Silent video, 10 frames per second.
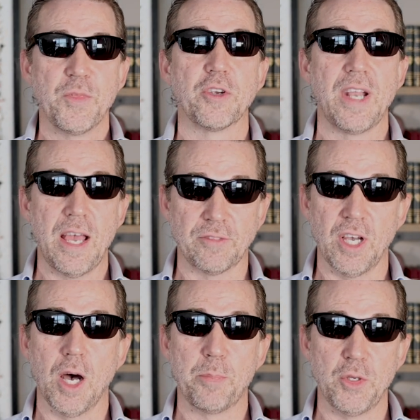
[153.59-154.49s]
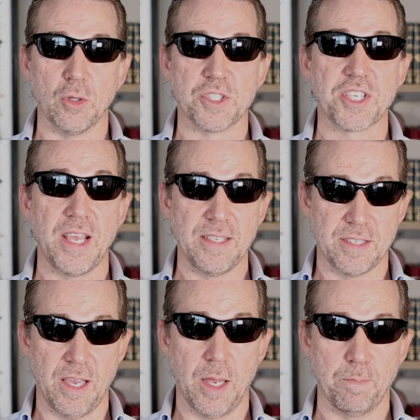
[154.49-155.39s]
you're gonna have to up your shades
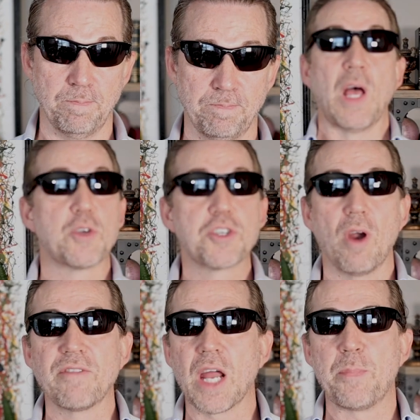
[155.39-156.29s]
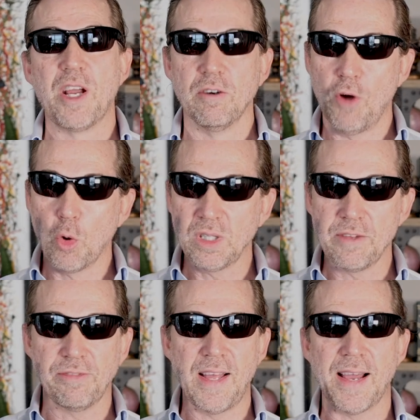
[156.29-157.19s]
game. Now sure, I've got a pair of Oakley
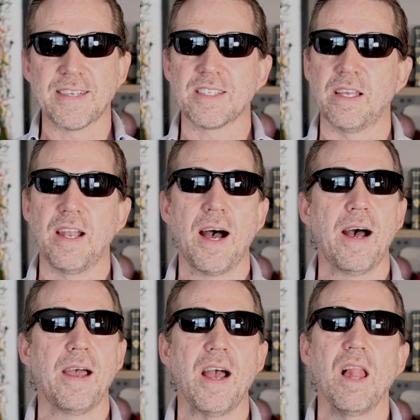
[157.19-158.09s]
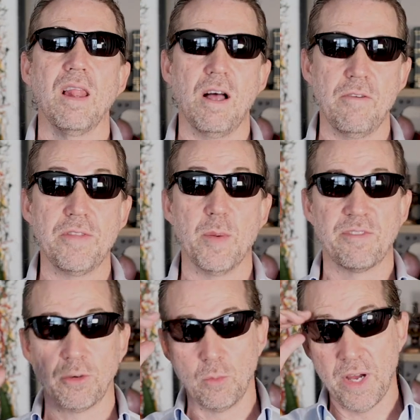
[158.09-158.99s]
Flax and I love them
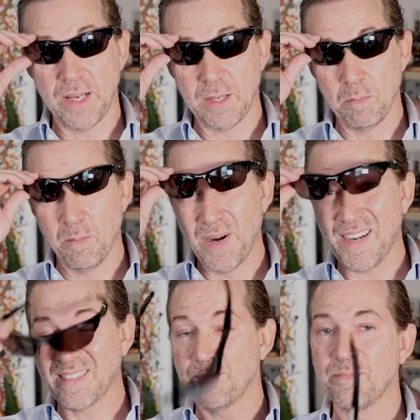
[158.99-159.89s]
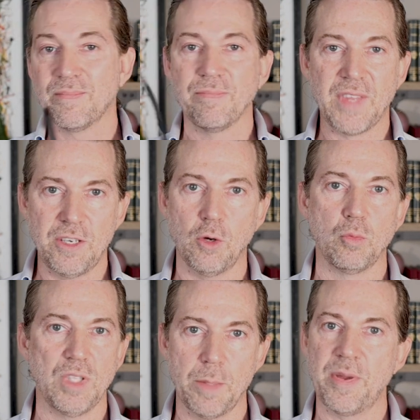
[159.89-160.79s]
for running, but they
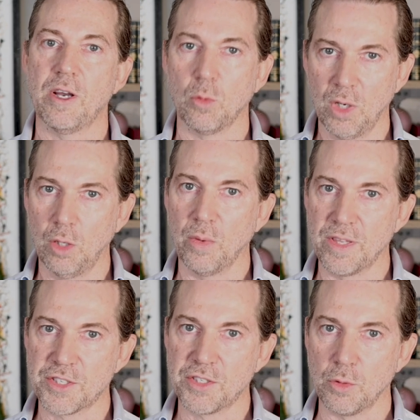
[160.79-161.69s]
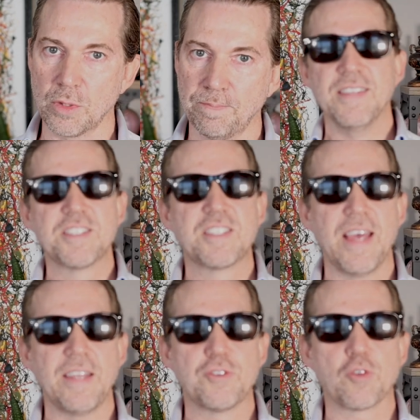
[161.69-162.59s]
don't really pair well with a suit.
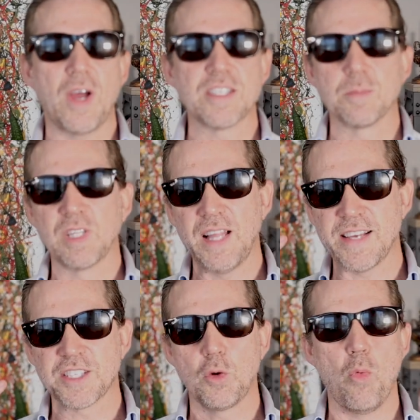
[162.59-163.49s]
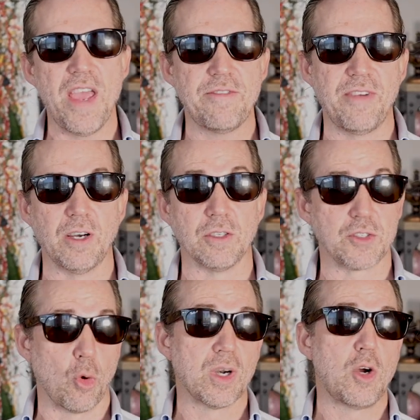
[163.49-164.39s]
Instead, try some classic
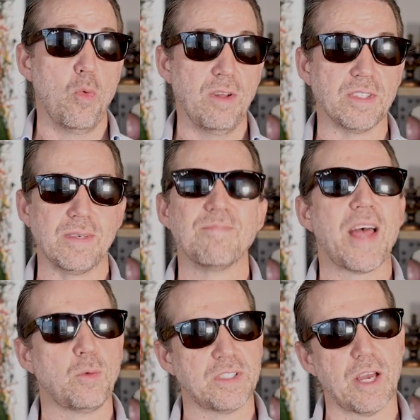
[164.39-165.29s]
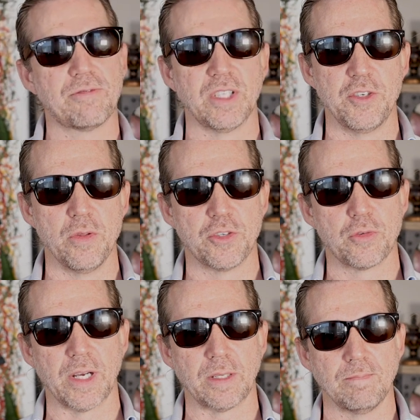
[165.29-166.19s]
Wayfarers or equivalent. That will definitely do the
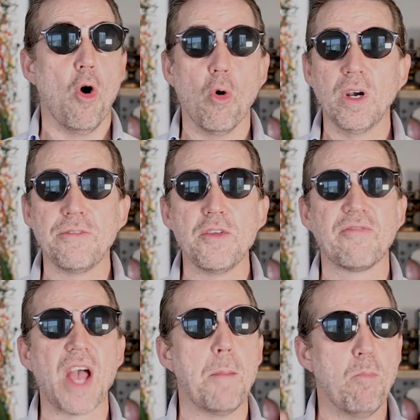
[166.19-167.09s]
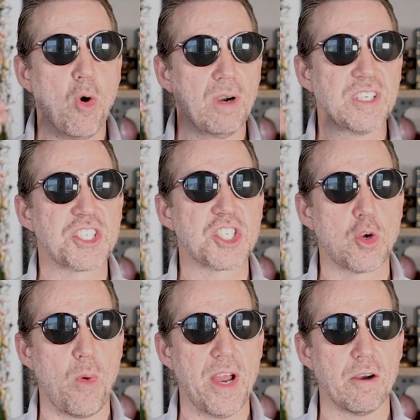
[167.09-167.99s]
trick. Or if you've got more of a
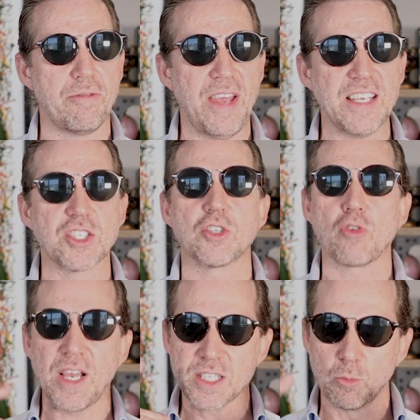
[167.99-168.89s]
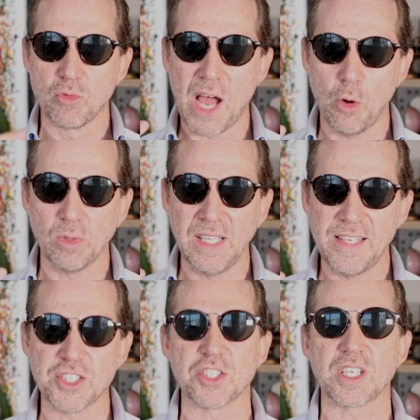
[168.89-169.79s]
square face, try some round
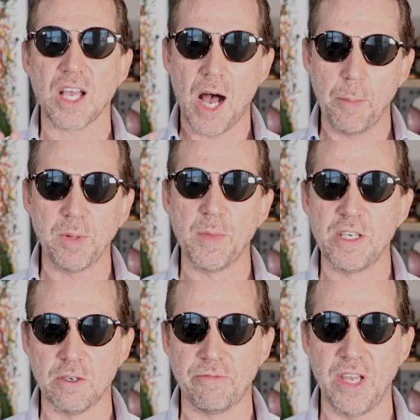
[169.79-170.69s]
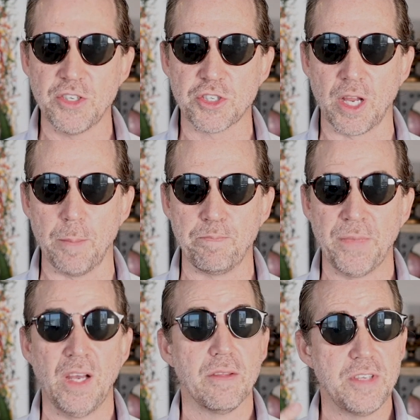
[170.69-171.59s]
lenses to complement your face shape.
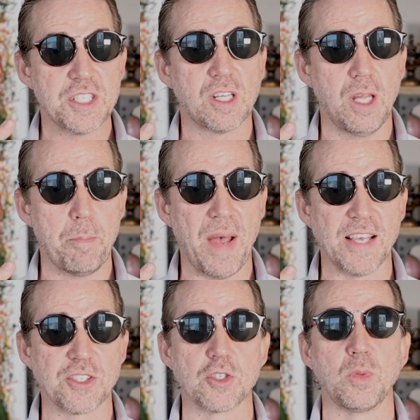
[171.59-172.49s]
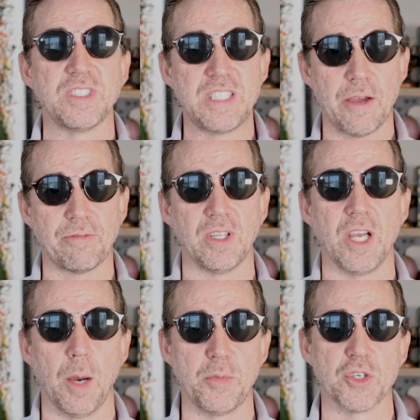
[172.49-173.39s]
These Clubmasters will
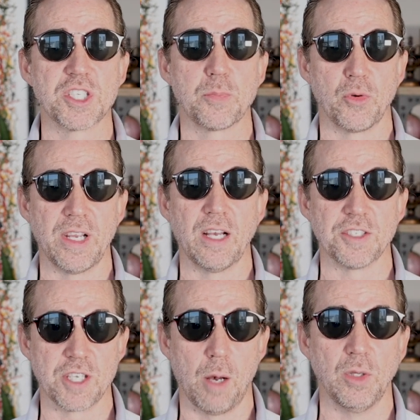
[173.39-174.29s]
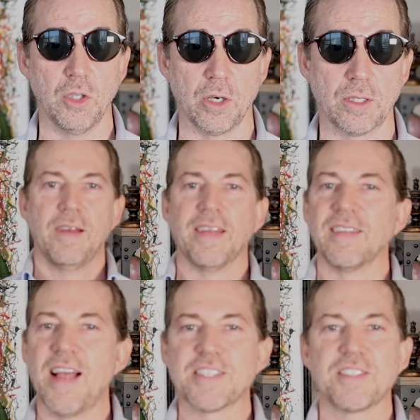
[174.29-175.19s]
definitely up your spring ensemble look.
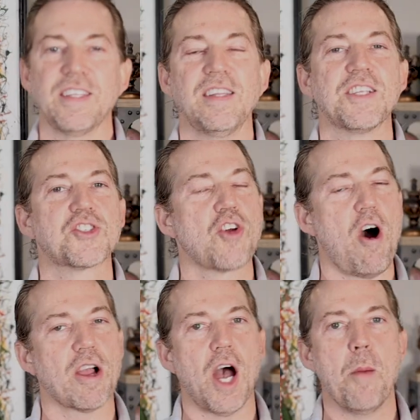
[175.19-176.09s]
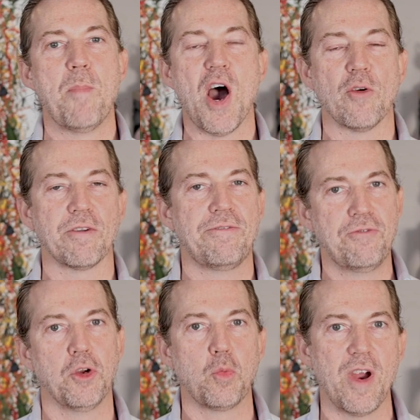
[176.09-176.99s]
And lastly, let's talk about
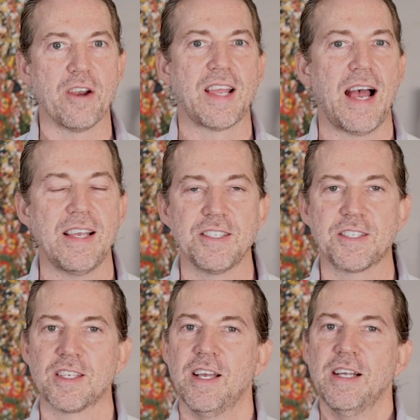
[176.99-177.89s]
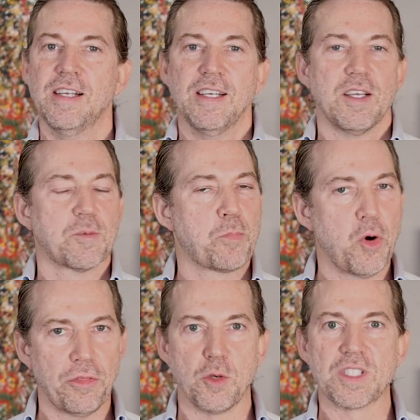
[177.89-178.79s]
footwear, guys.
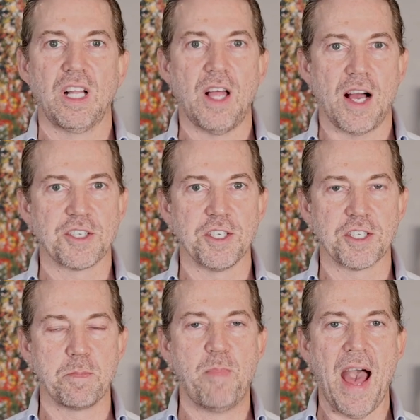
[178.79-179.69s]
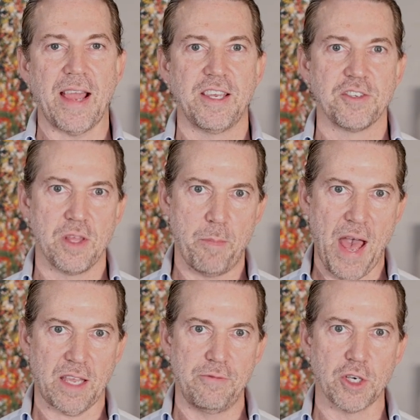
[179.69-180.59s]
Put those galoshes back into the
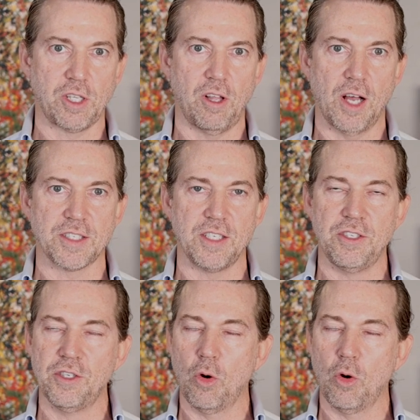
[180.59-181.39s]
back of your closet. You